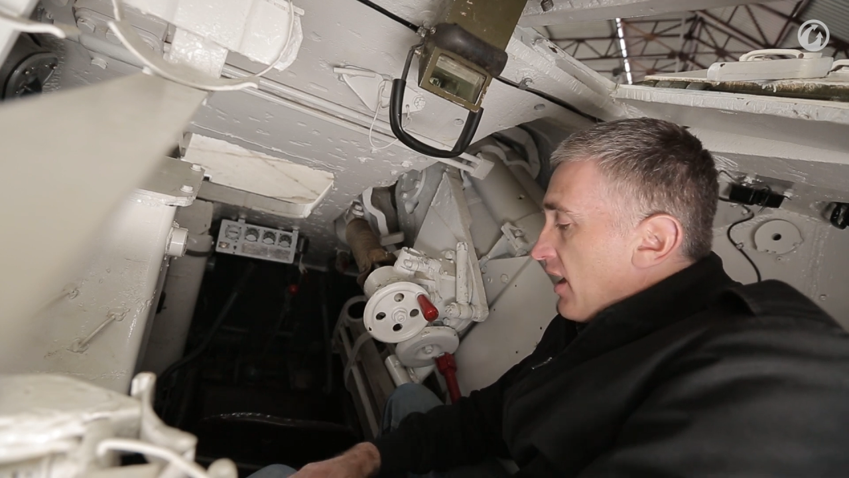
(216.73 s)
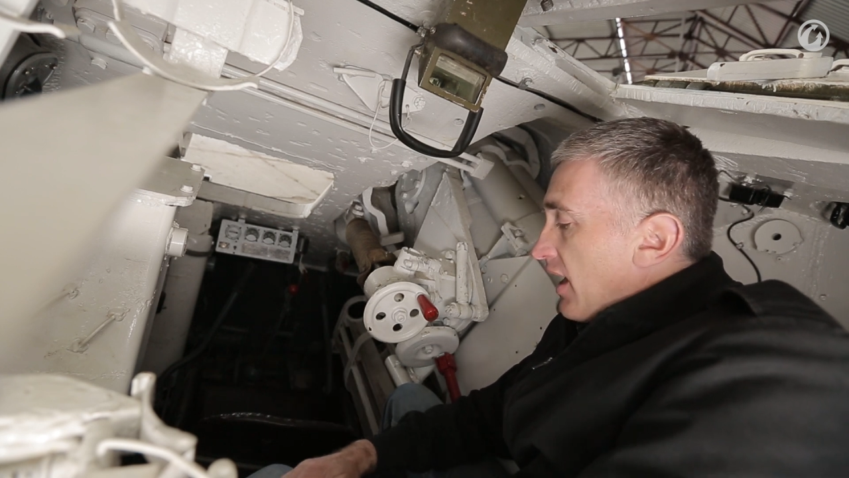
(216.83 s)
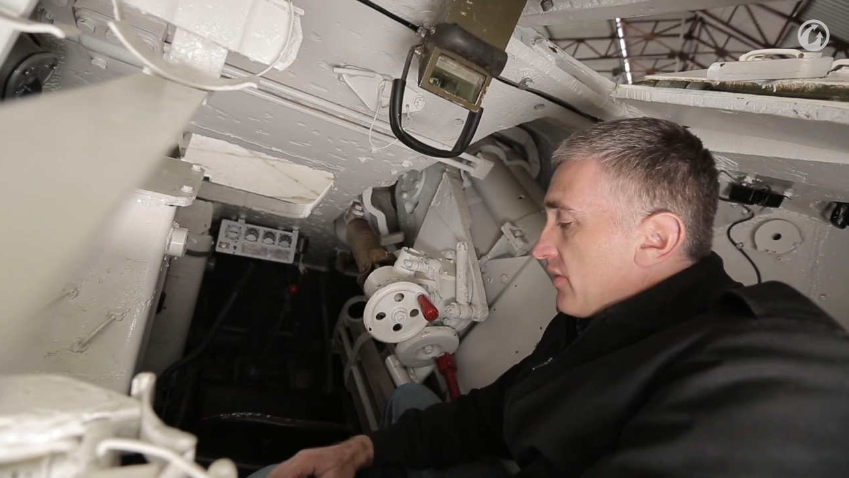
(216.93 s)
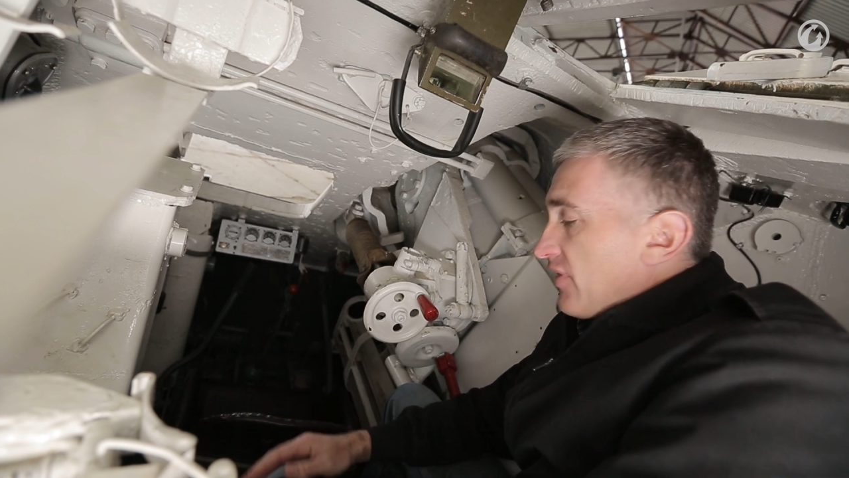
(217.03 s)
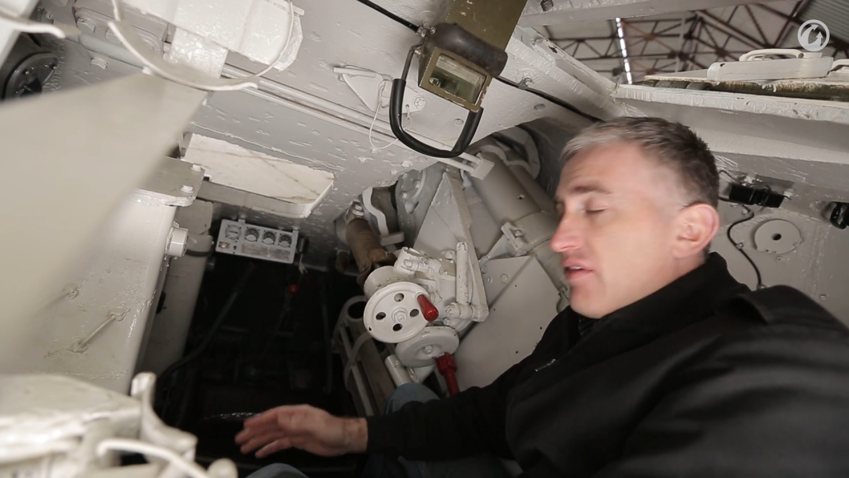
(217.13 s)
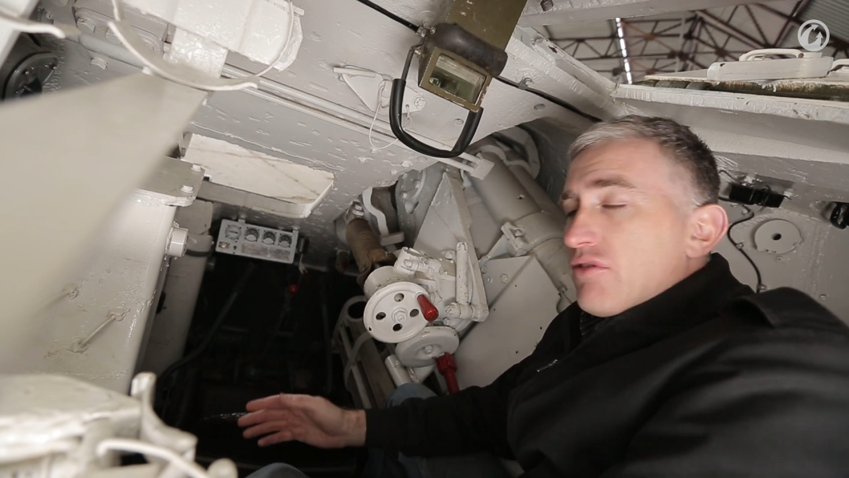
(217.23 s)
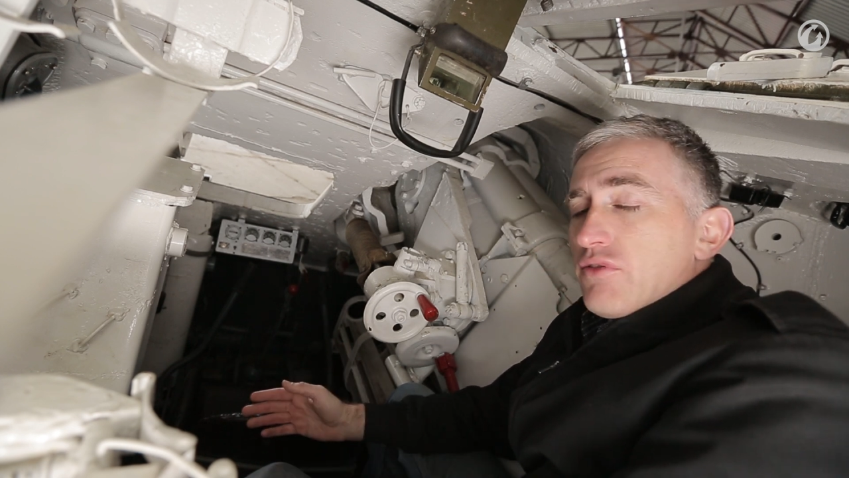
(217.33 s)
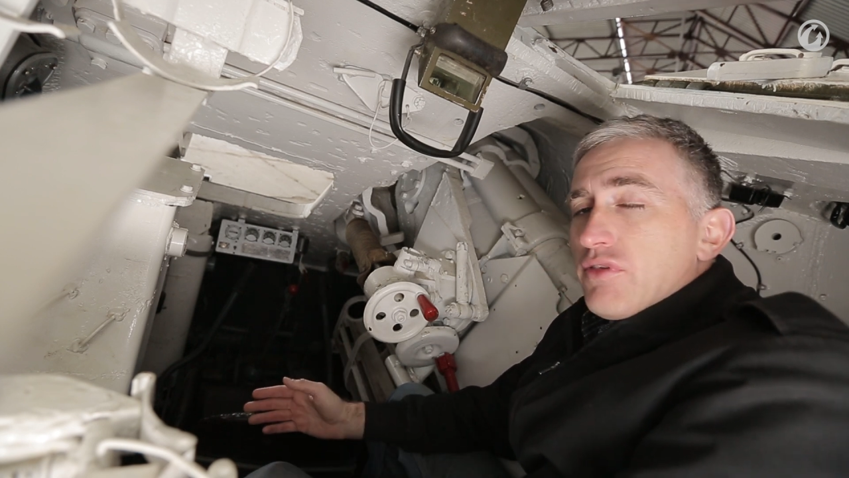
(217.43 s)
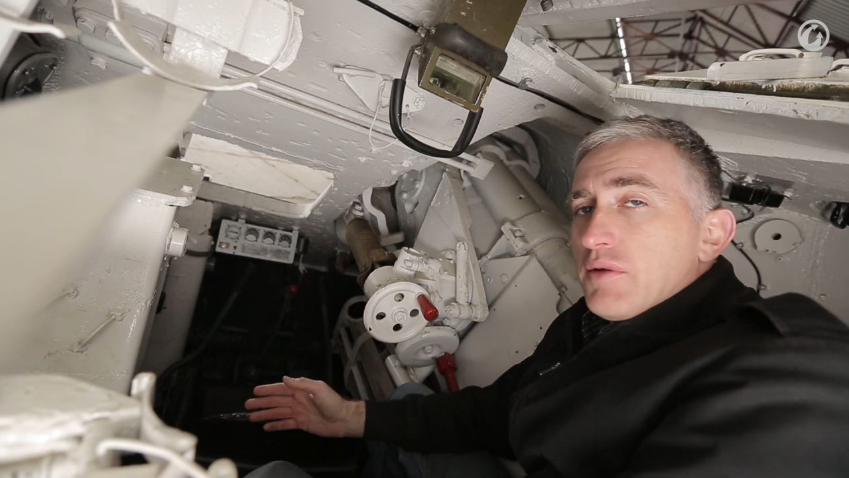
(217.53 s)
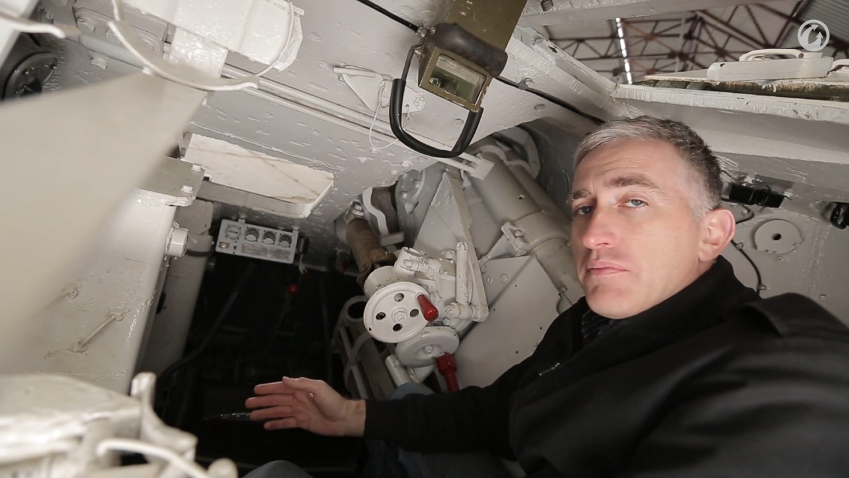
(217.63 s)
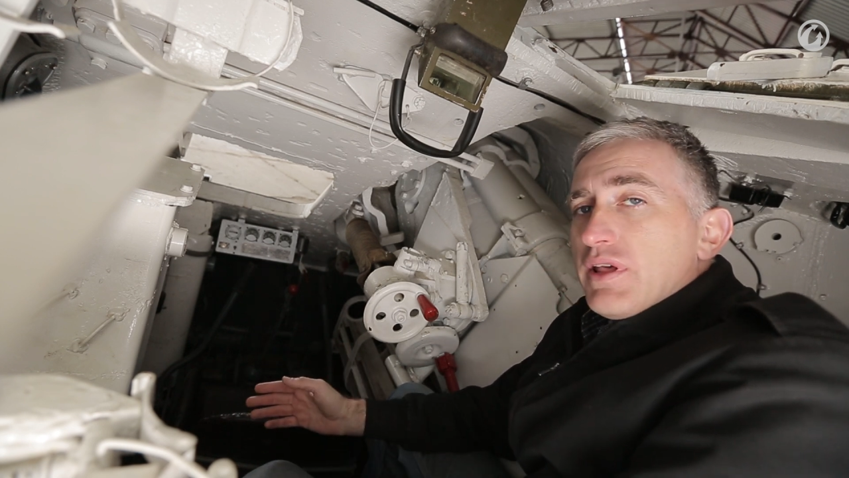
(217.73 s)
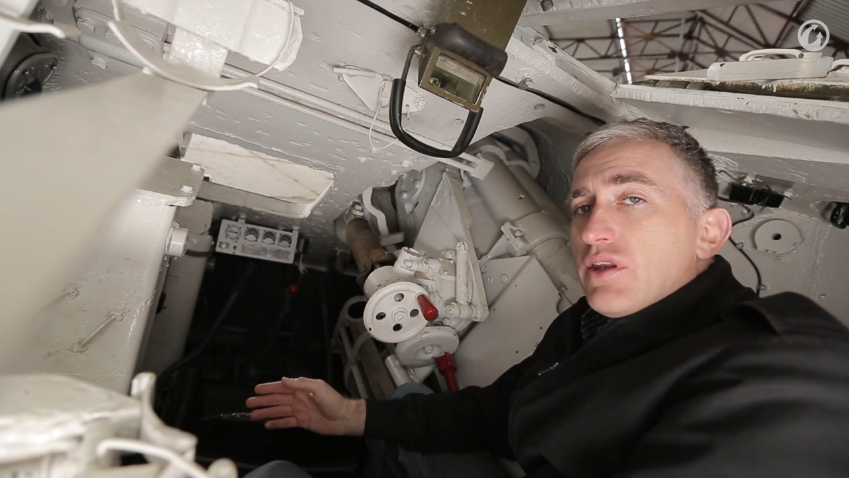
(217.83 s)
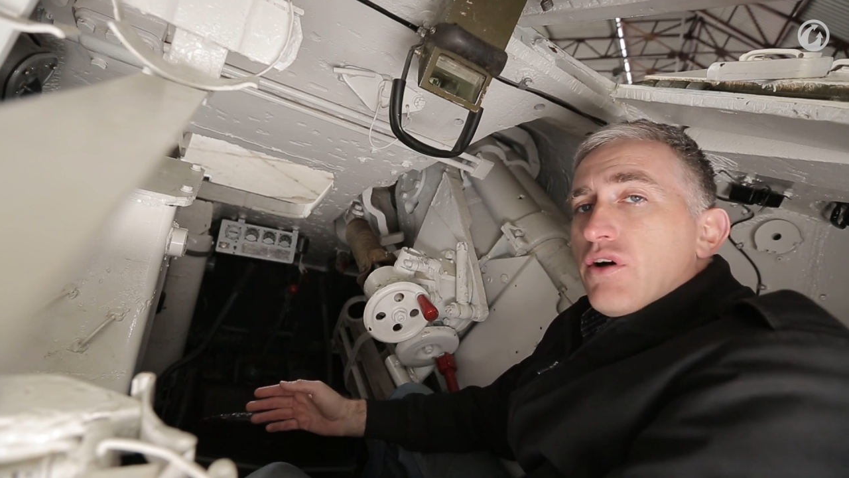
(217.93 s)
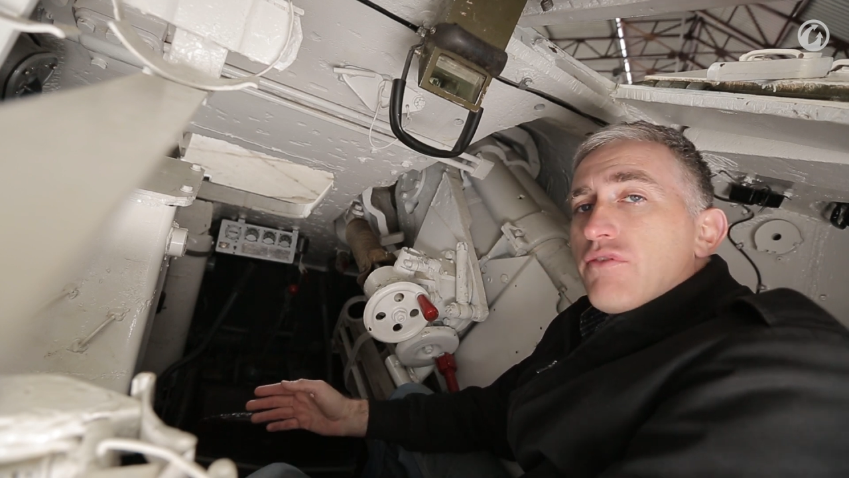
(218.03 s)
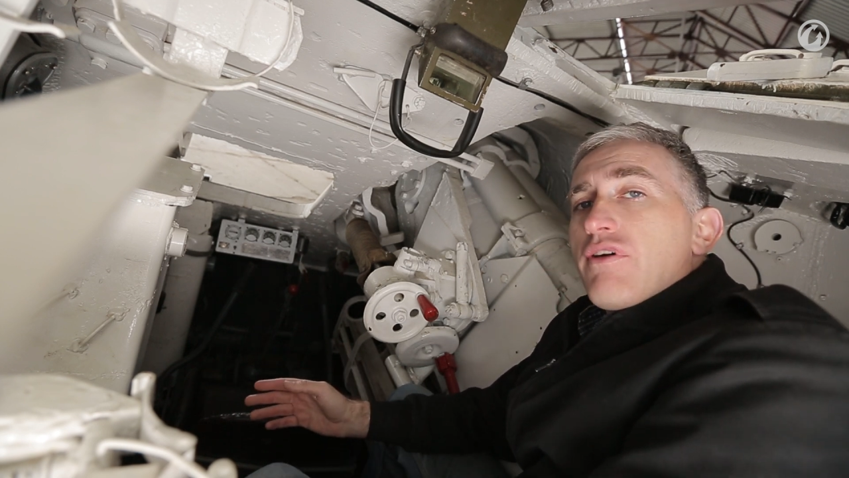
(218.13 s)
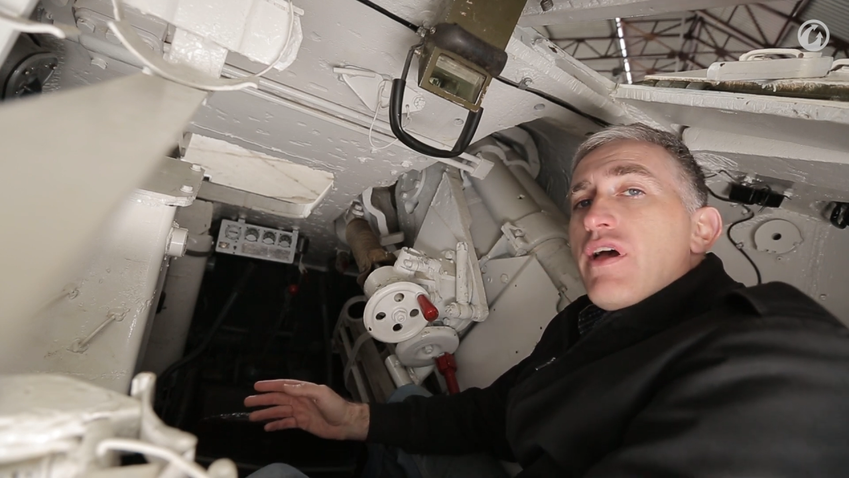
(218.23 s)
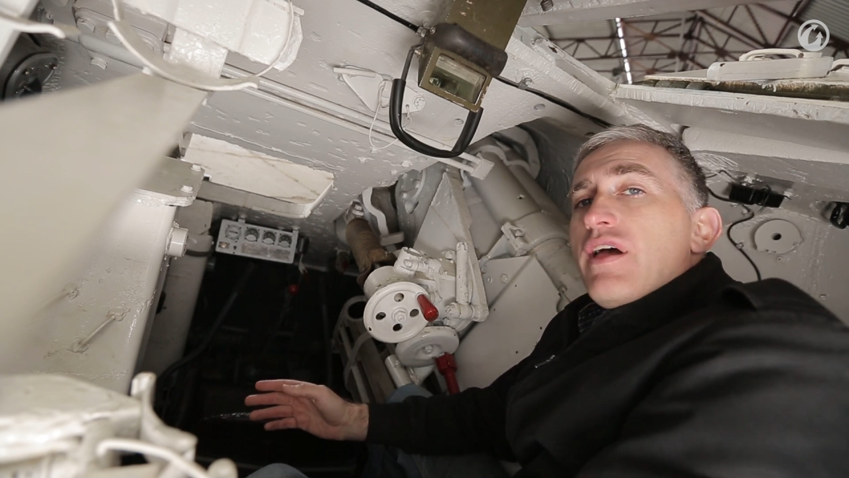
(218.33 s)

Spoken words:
and that's done simply enough.